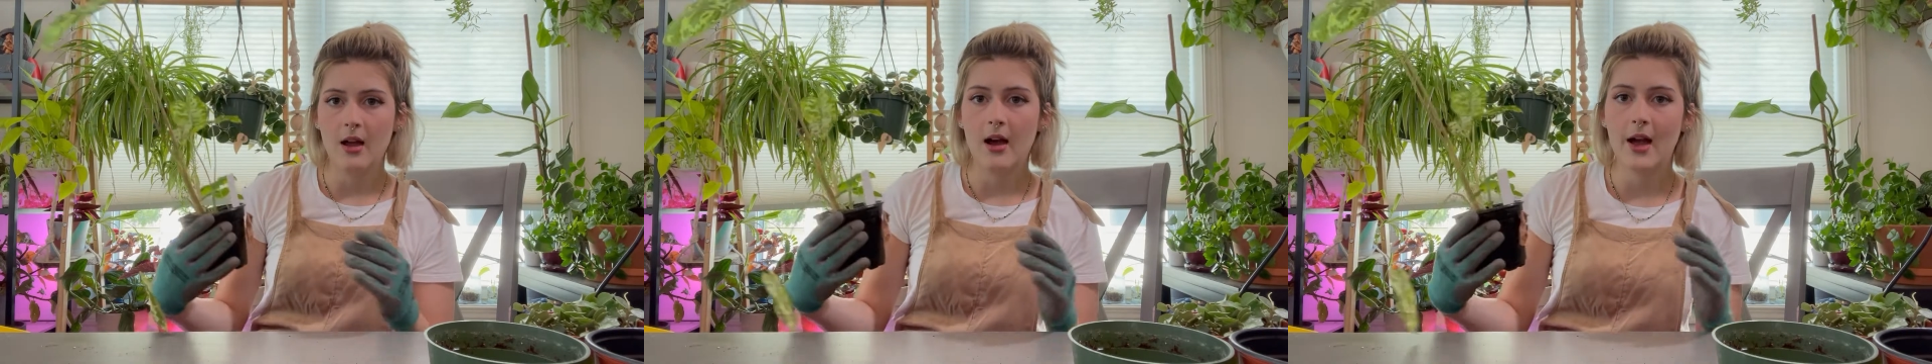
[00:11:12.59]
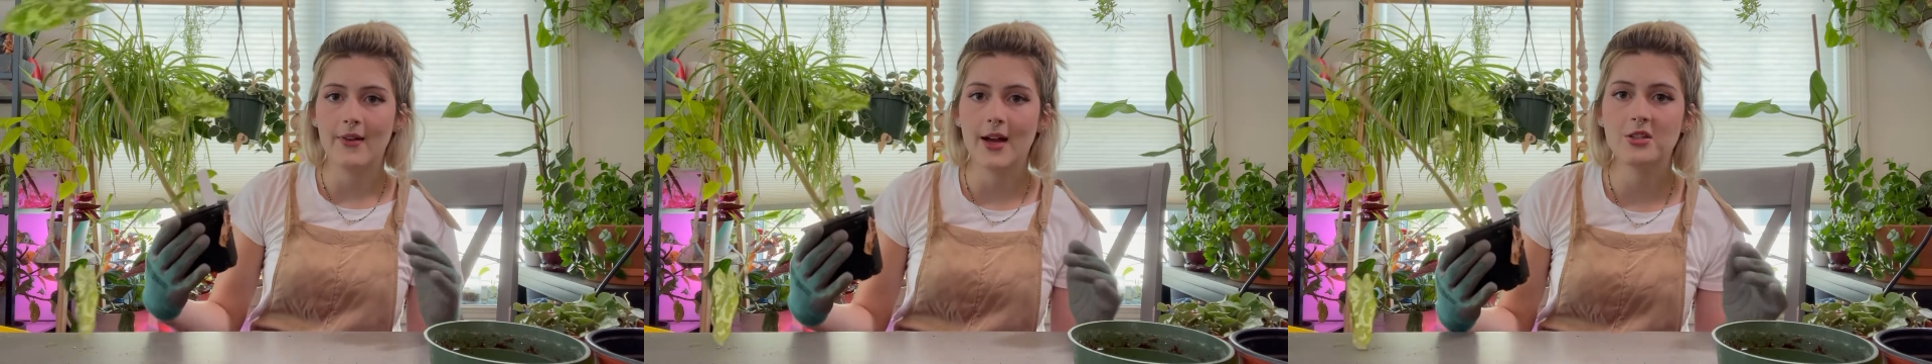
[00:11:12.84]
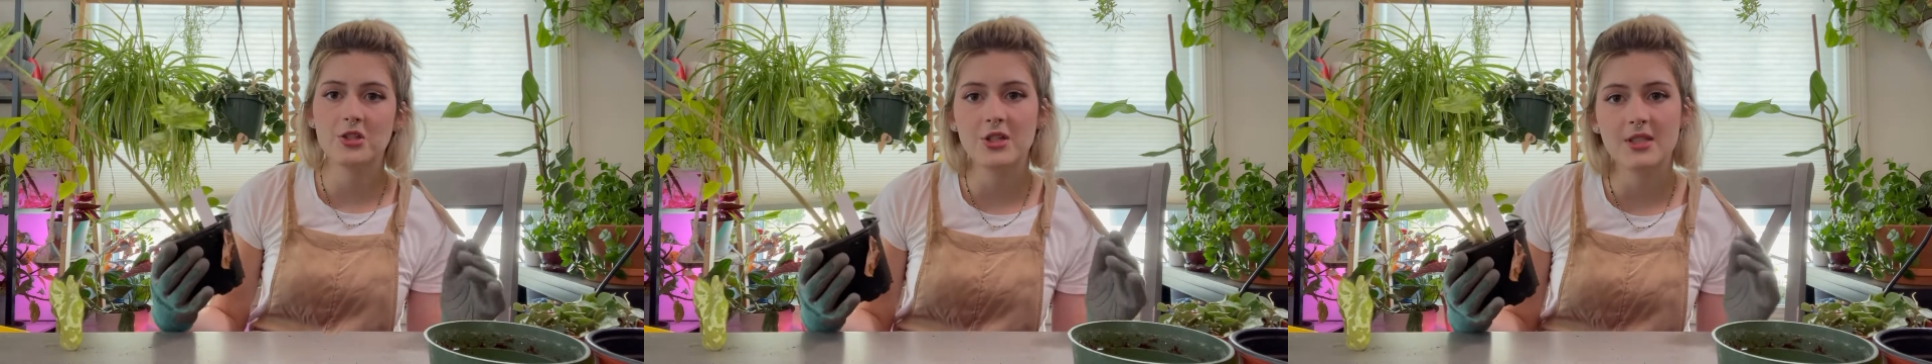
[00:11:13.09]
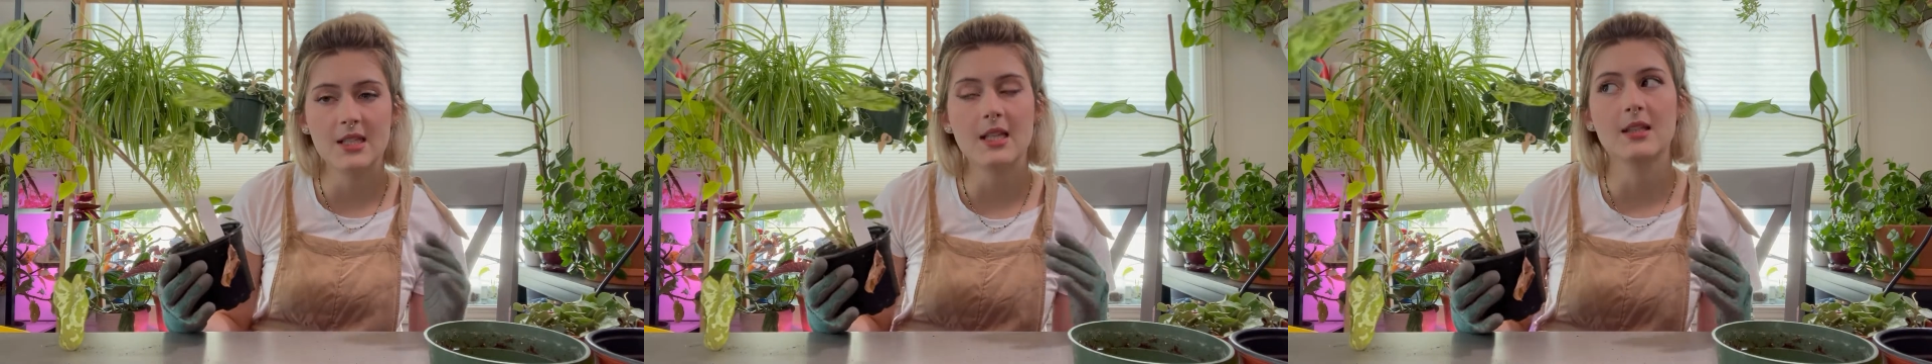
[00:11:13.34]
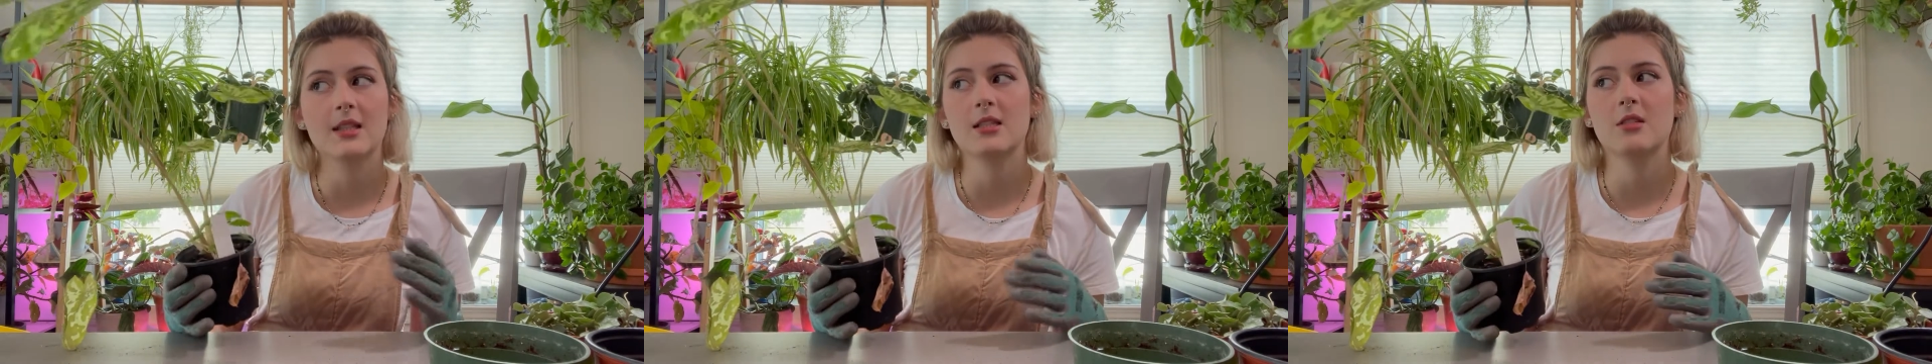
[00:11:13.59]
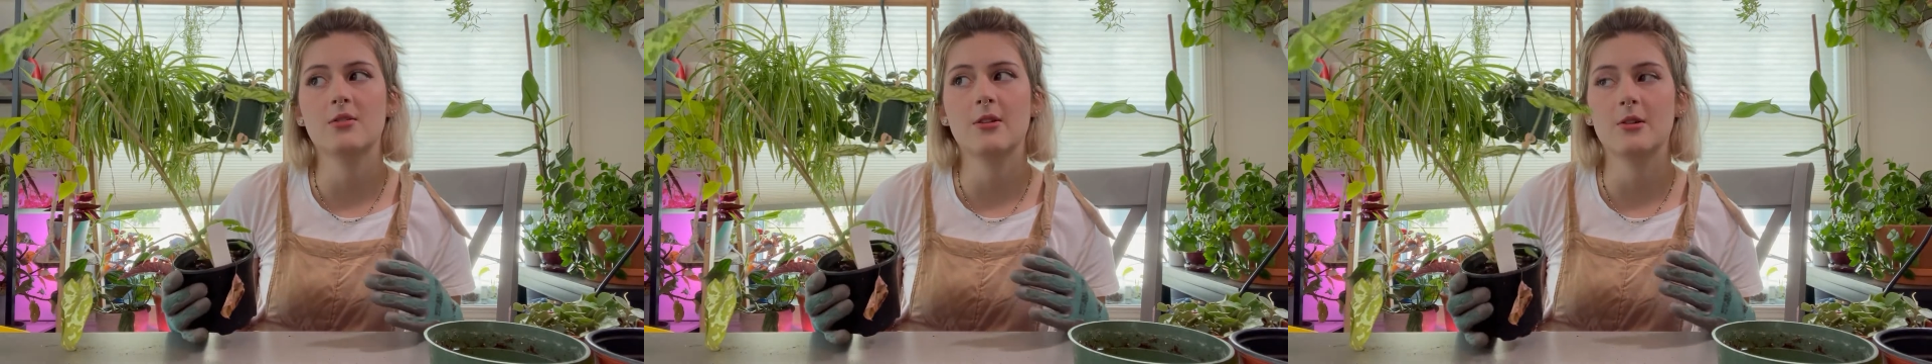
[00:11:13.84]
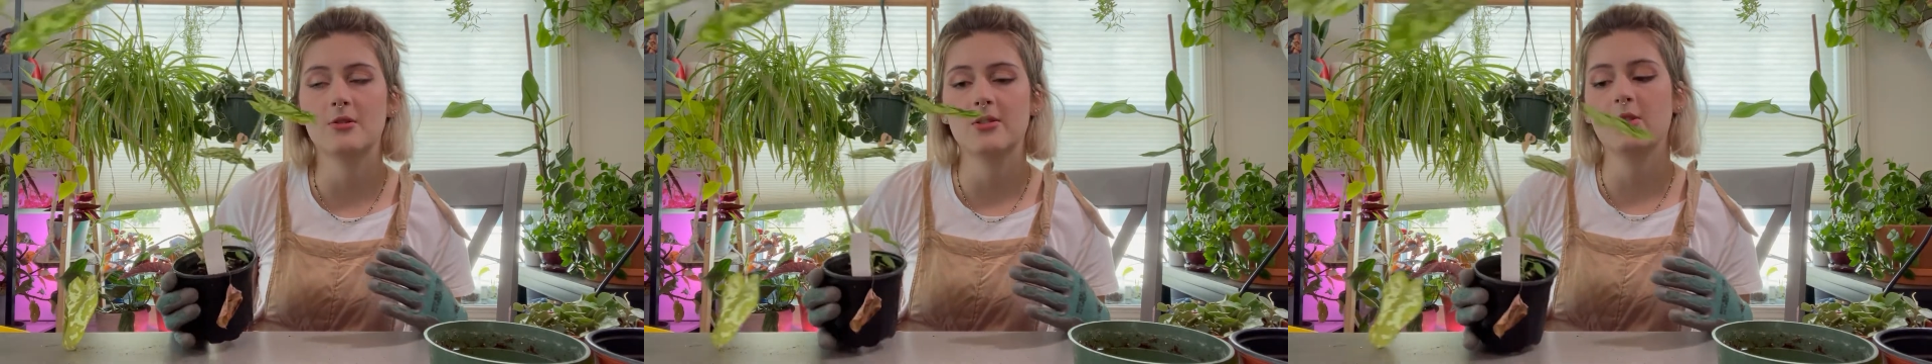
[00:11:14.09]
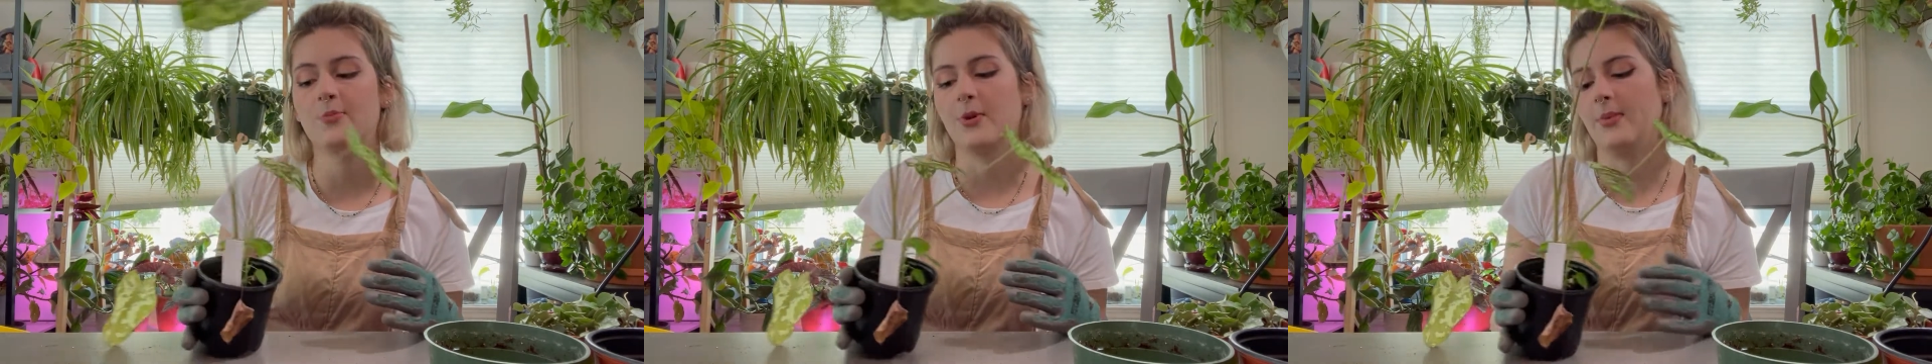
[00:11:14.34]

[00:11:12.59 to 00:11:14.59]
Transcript: I've actually seen this can grow super